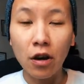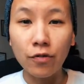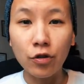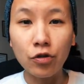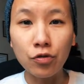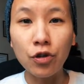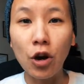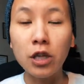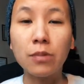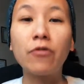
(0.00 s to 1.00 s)
that
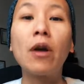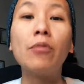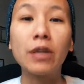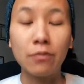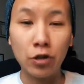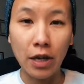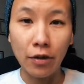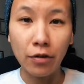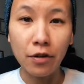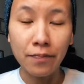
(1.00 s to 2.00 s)
before I bring them
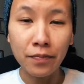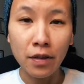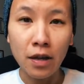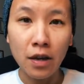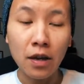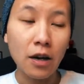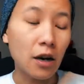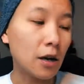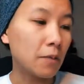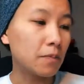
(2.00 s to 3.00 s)
together.
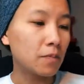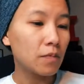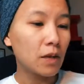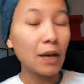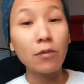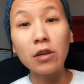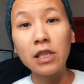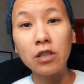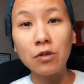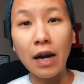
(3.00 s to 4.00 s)
And I'm
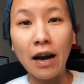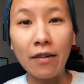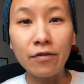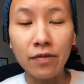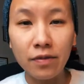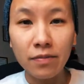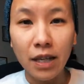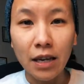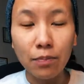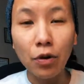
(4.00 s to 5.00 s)
lucky to have
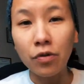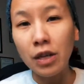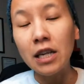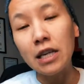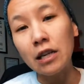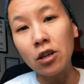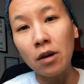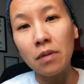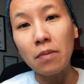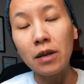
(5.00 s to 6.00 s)
both Indy and
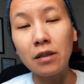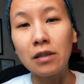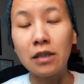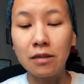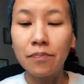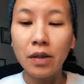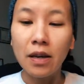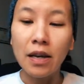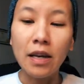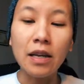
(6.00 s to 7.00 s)
Cubby, because
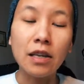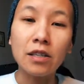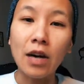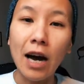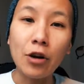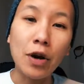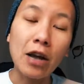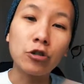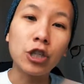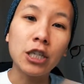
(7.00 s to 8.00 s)
Indy is a higher
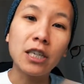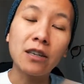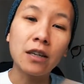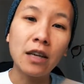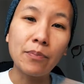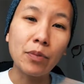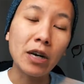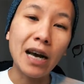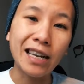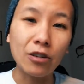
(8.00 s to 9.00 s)
energy,
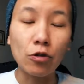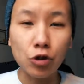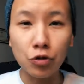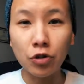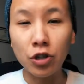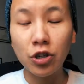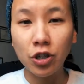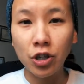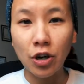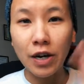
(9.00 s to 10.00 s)
but I can also
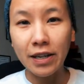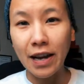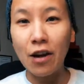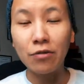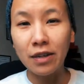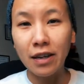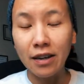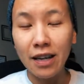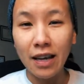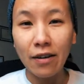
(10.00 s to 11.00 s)
shut it down
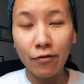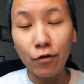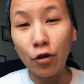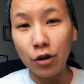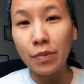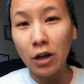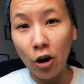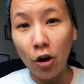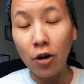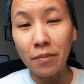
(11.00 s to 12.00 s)
and for her to be
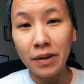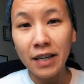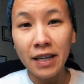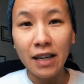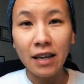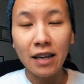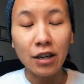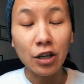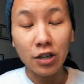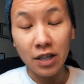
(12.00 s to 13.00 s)
calm, in
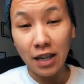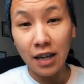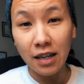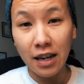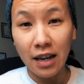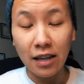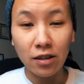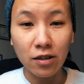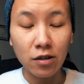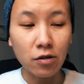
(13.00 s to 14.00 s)
a good state,
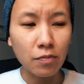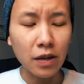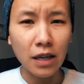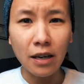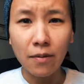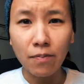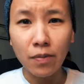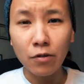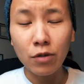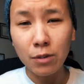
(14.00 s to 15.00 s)
and to be
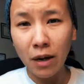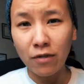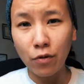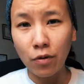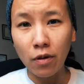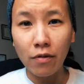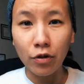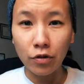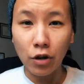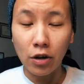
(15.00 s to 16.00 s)
respectful
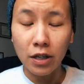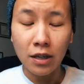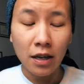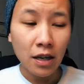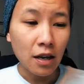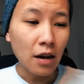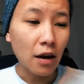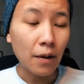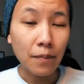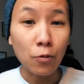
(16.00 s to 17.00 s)
of other dogs.
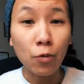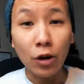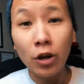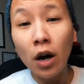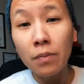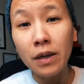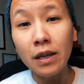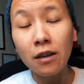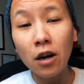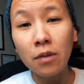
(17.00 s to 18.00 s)
And where
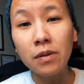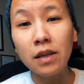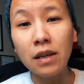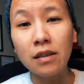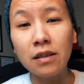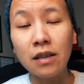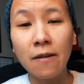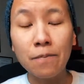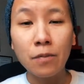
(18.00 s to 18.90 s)
Cubby is,